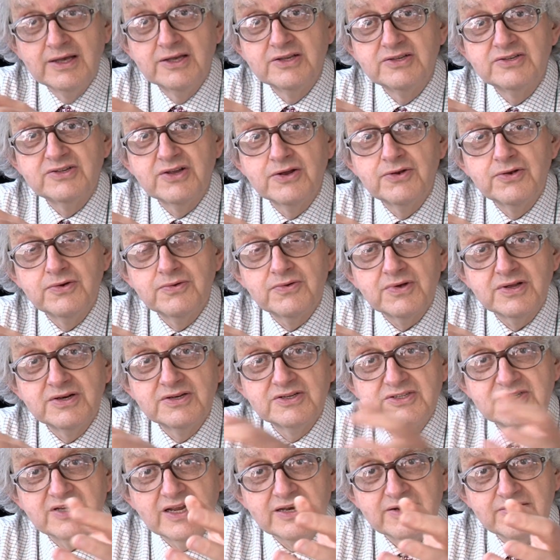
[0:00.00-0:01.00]
So you can
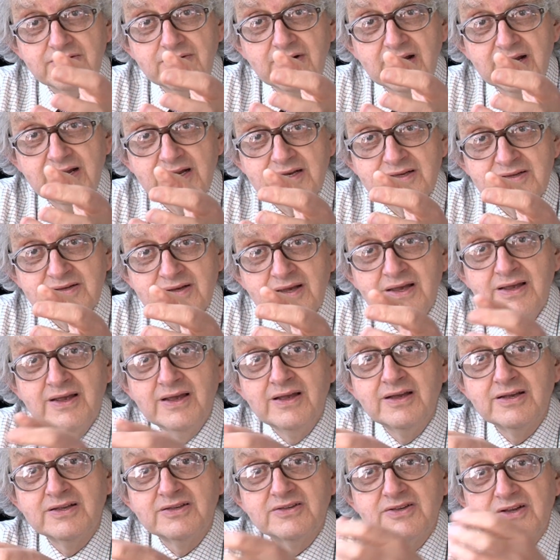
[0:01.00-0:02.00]
generate
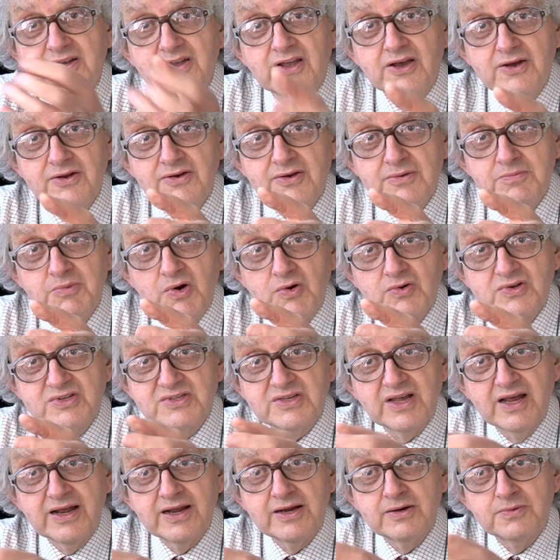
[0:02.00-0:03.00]
zirconium
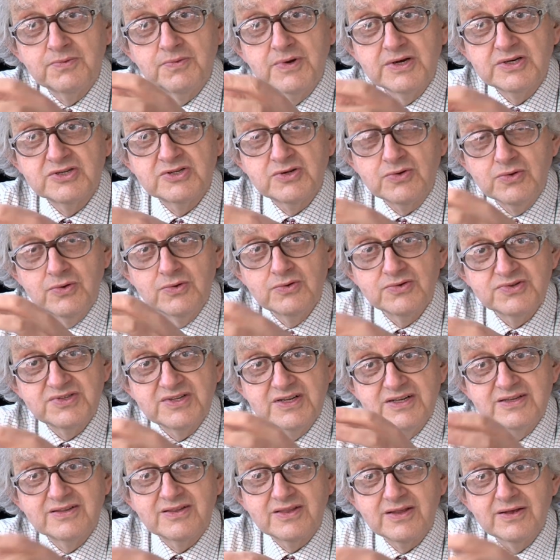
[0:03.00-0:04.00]
oxide, which
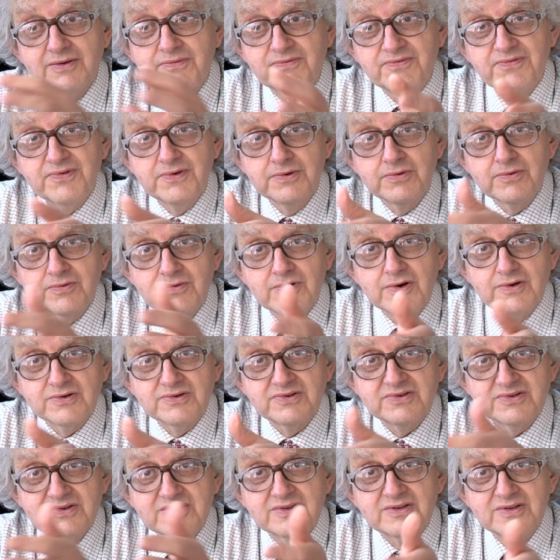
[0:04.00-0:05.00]
causes the fuel
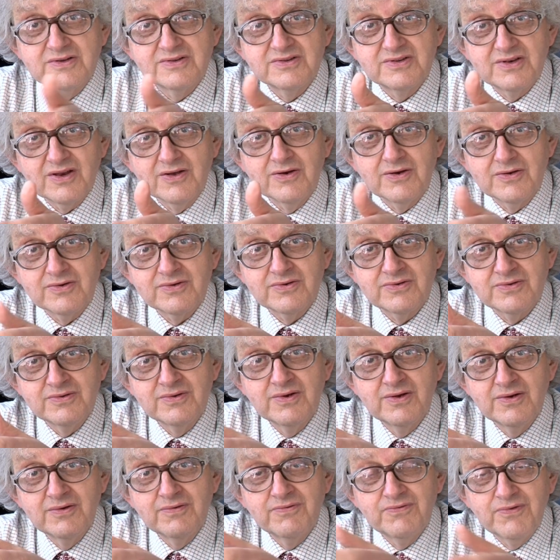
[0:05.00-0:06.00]
rods to start
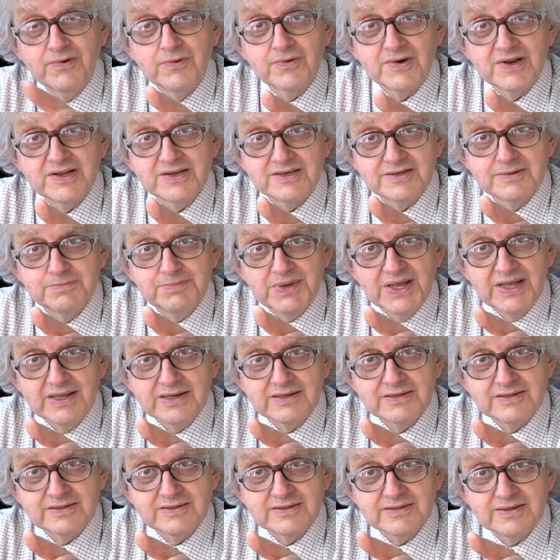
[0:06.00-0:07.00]
falling to
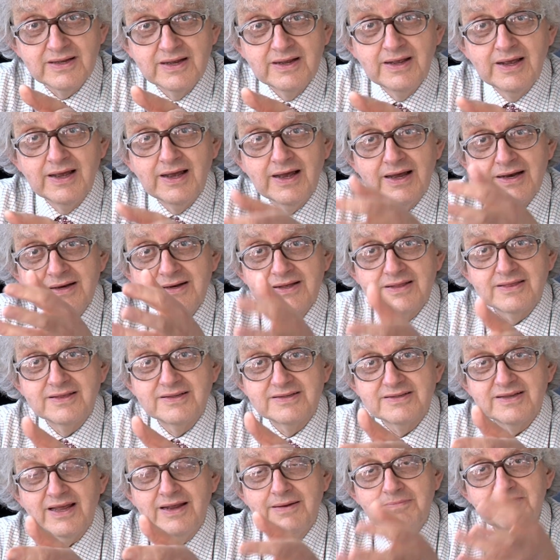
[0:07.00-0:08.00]
bits, and at the
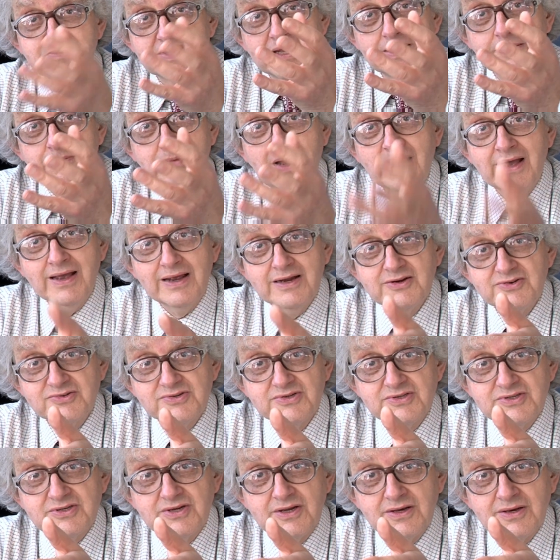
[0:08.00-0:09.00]
same time,
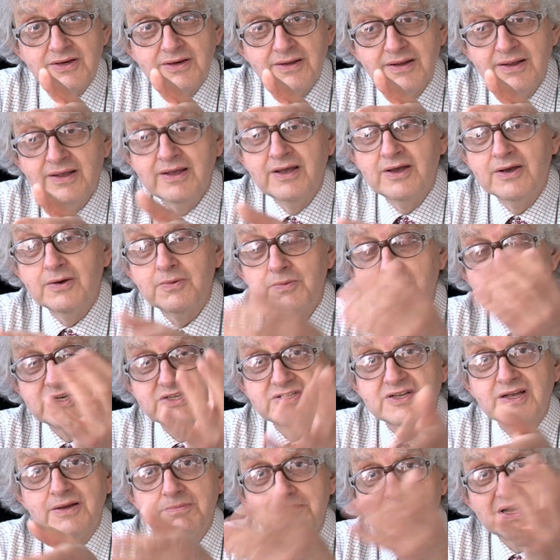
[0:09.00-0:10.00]
hydrogen,
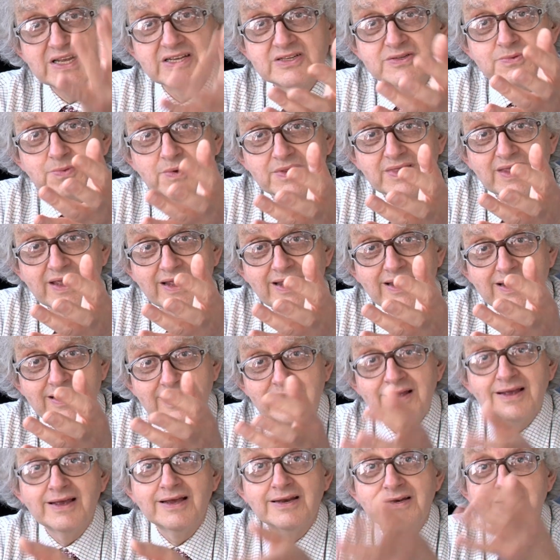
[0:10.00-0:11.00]
which can mix with
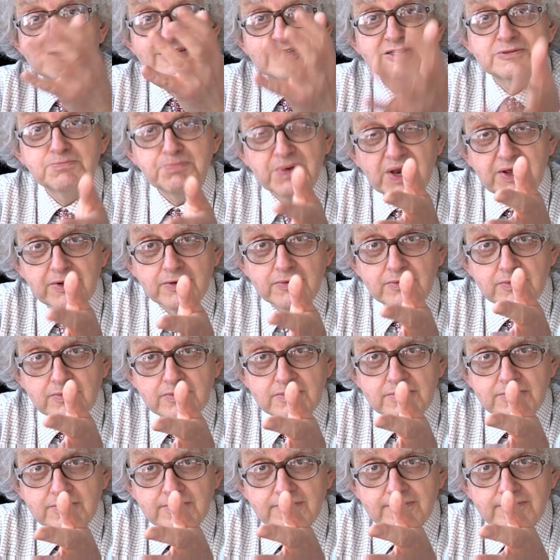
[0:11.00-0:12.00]
air and
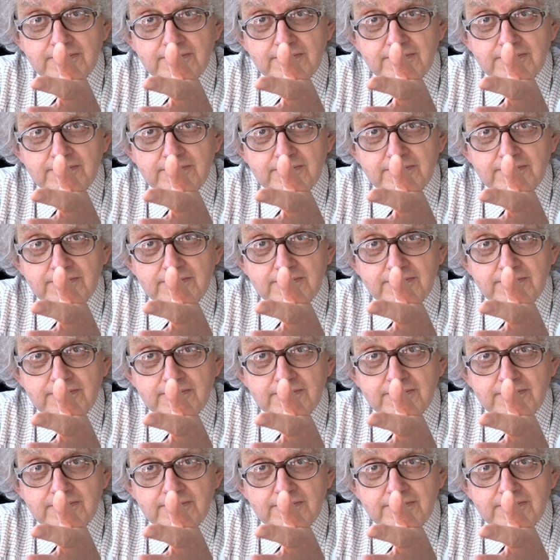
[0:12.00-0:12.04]
explode.